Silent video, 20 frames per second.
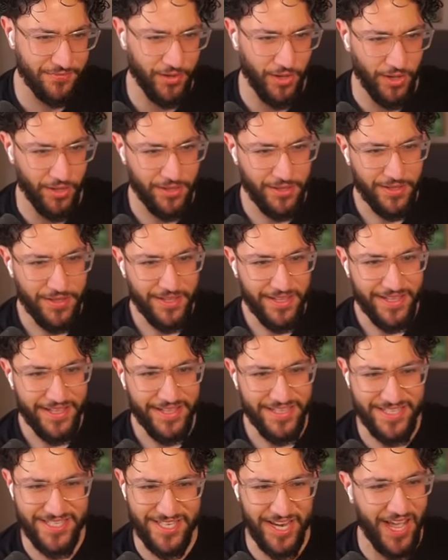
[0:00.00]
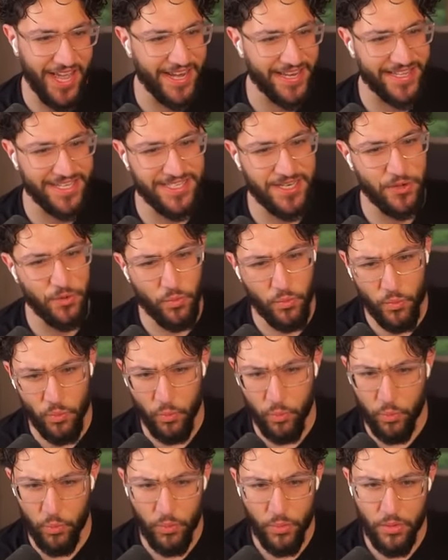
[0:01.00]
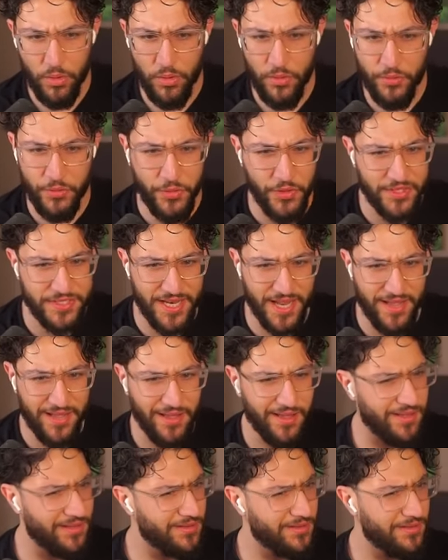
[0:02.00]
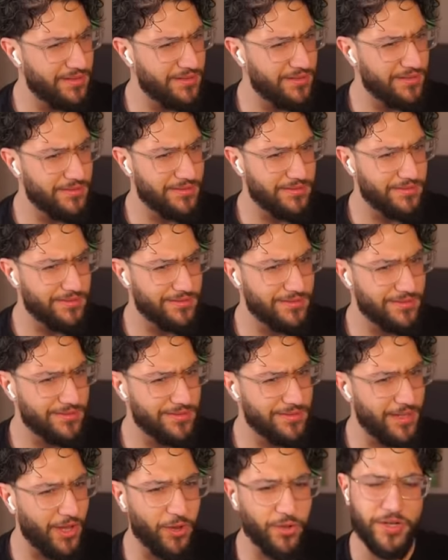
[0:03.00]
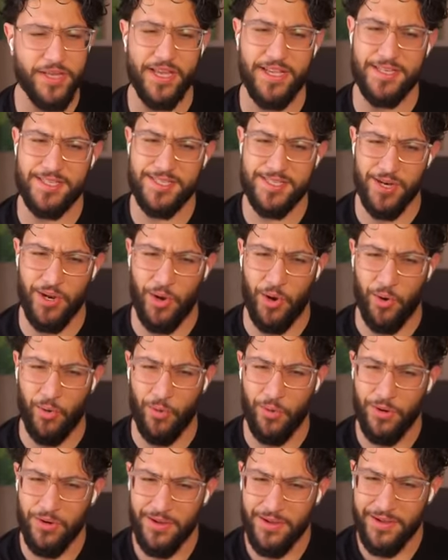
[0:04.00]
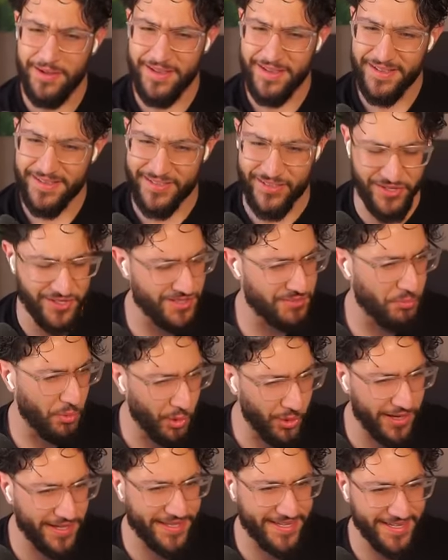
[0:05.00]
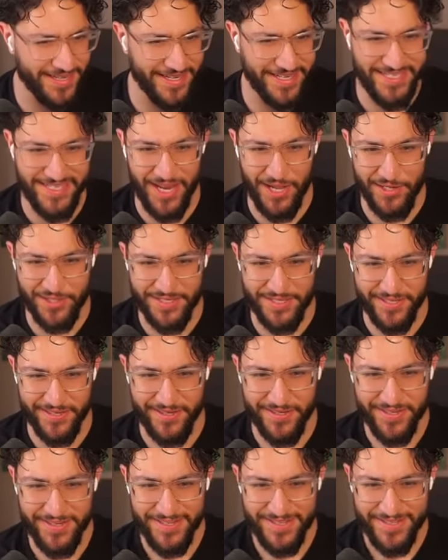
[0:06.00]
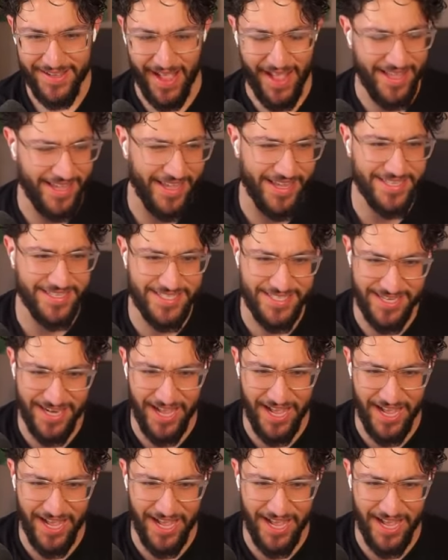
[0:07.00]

all, Sonic is... There's a... Okay, so... There's more echidnas out here. I guess